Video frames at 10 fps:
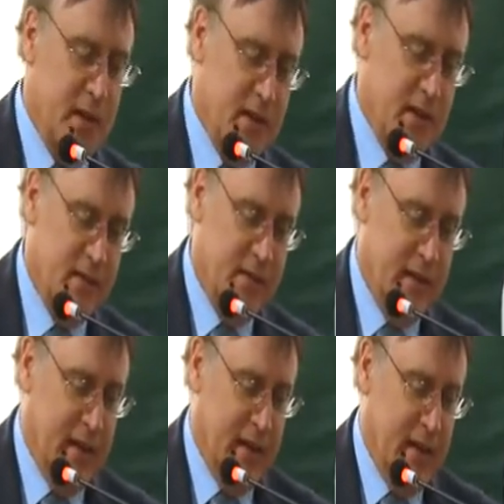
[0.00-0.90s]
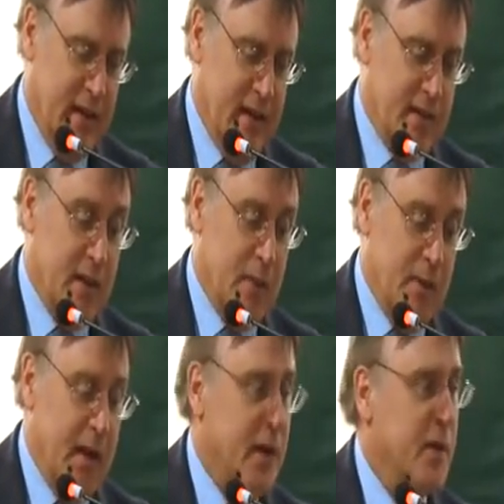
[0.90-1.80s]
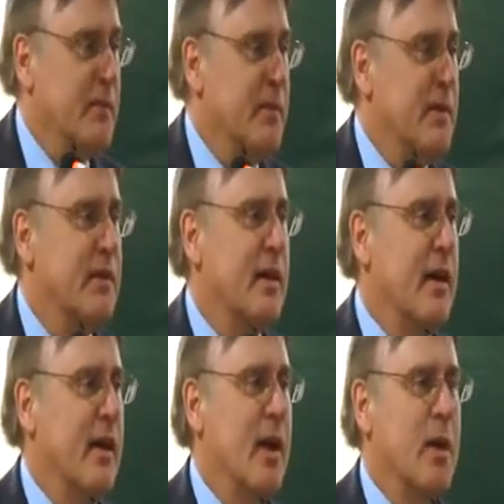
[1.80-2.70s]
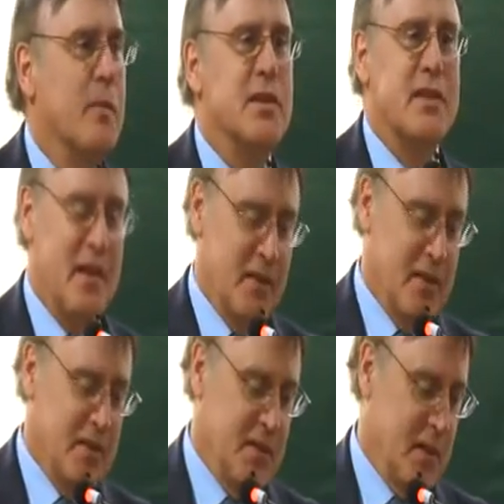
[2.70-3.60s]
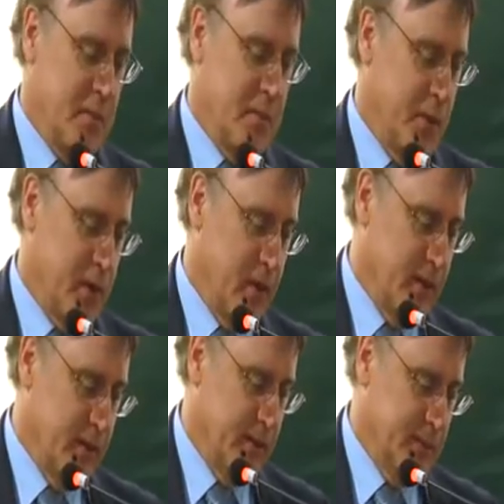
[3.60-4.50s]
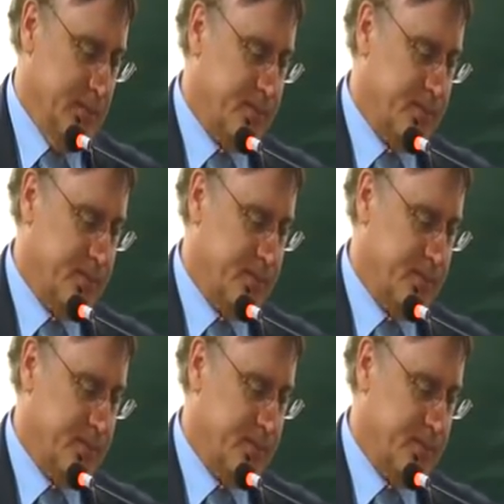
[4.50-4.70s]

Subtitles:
amis, assalamu alaikum. Allow me to stand on the existing protocol.